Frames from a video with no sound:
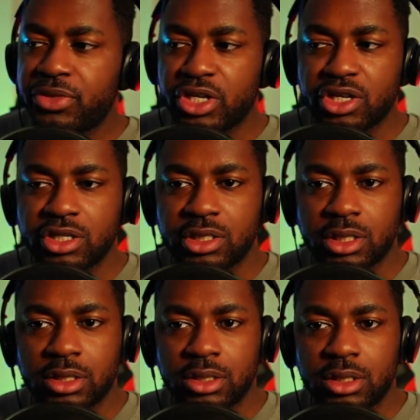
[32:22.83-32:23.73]

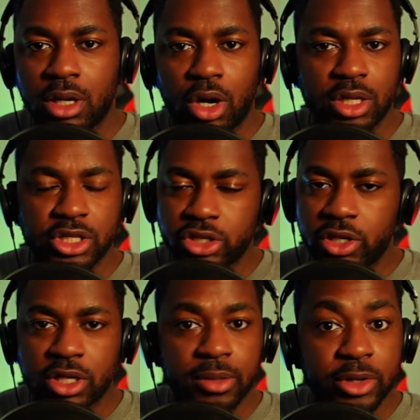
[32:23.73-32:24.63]
there's there's
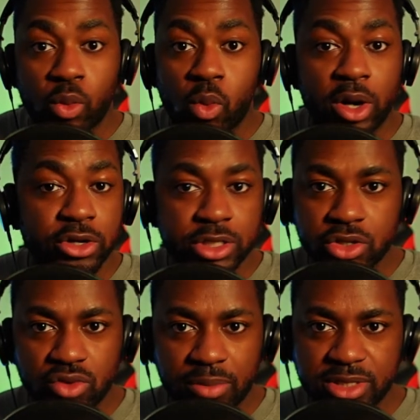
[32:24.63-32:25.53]
only going to be one or
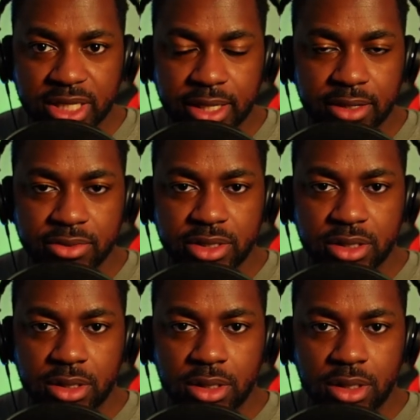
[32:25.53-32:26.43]
two
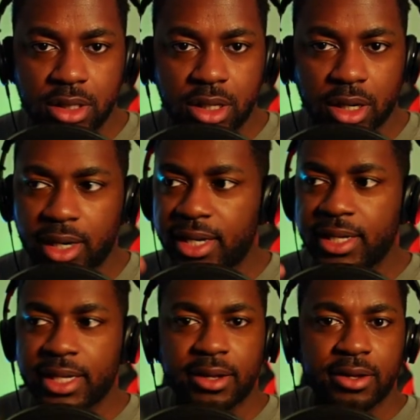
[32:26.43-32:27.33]
representatives. All
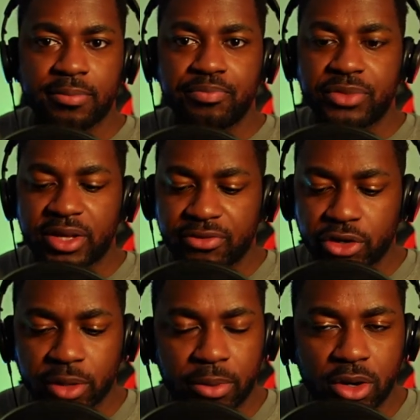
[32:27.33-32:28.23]
right. And uh, if
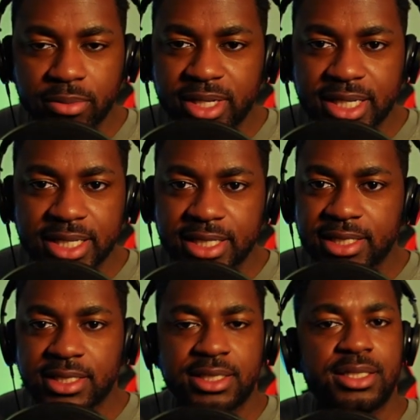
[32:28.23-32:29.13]
your department
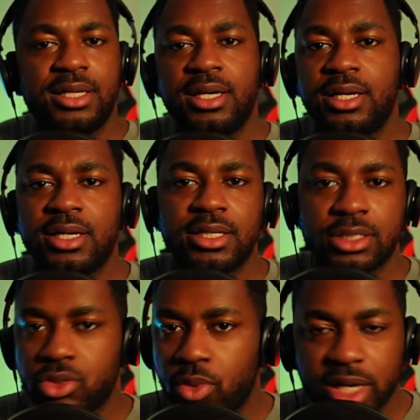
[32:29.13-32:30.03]
is
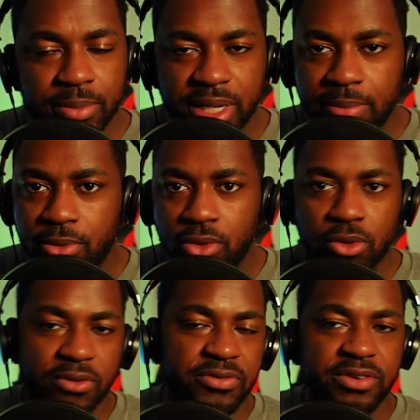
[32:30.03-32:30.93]
20 people
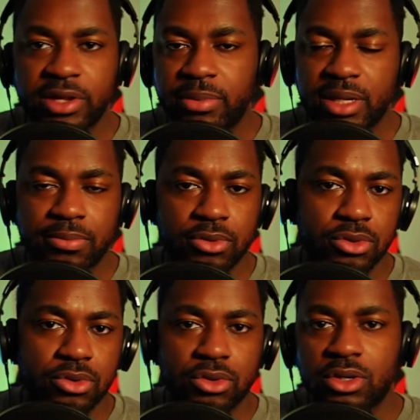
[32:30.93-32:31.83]
or 50 people
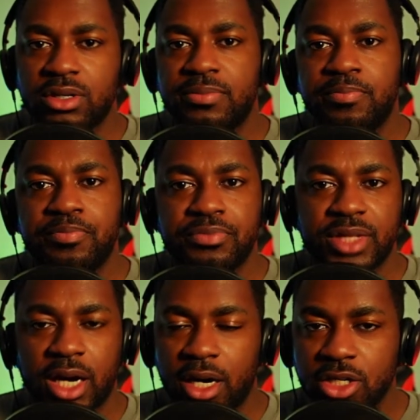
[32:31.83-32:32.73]
or
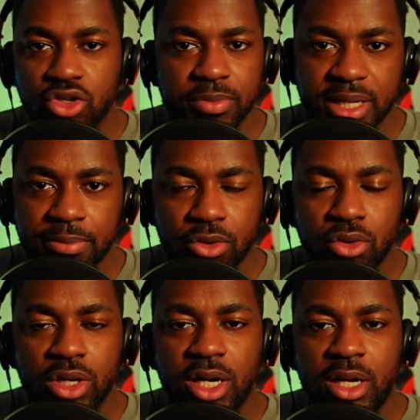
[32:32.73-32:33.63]
100
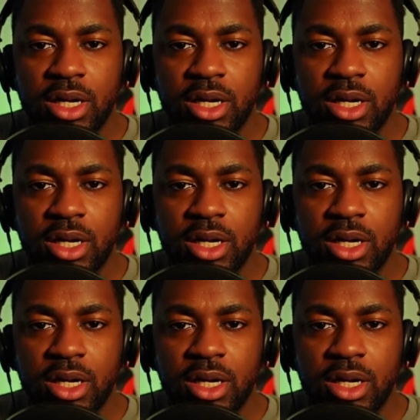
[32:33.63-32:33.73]
people,